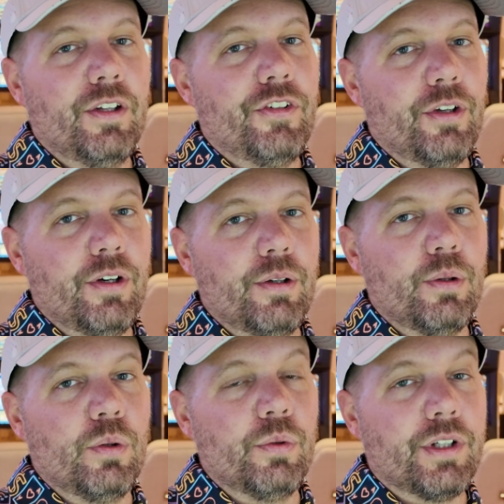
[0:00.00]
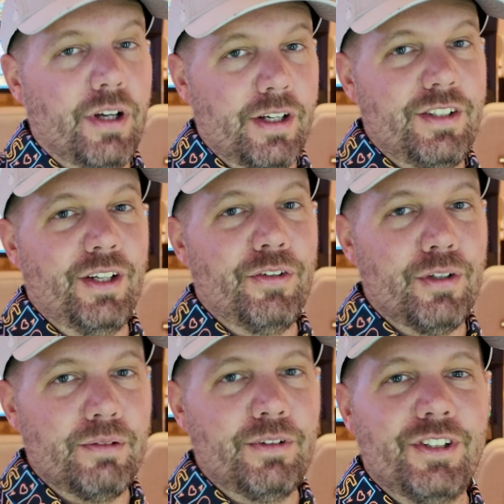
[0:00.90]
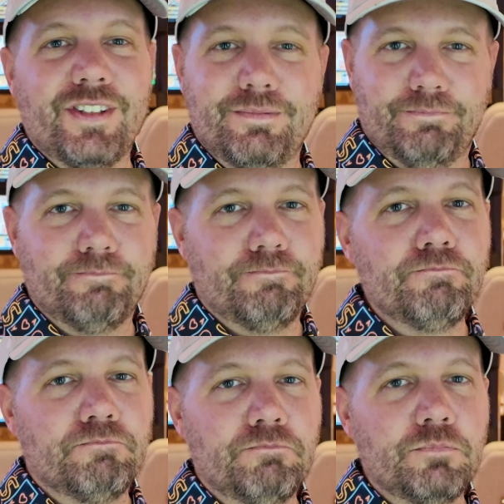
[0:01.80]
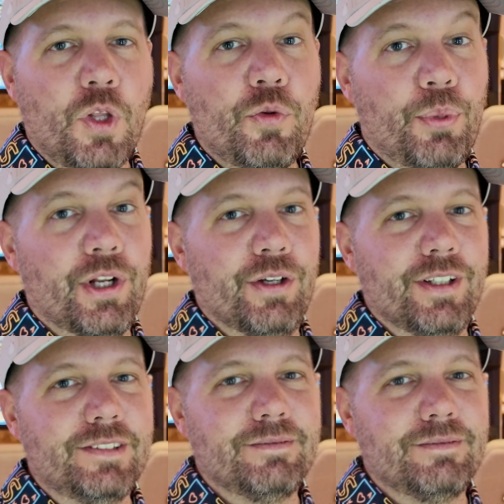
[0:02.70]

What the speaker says: So the cocktail service is pretty good.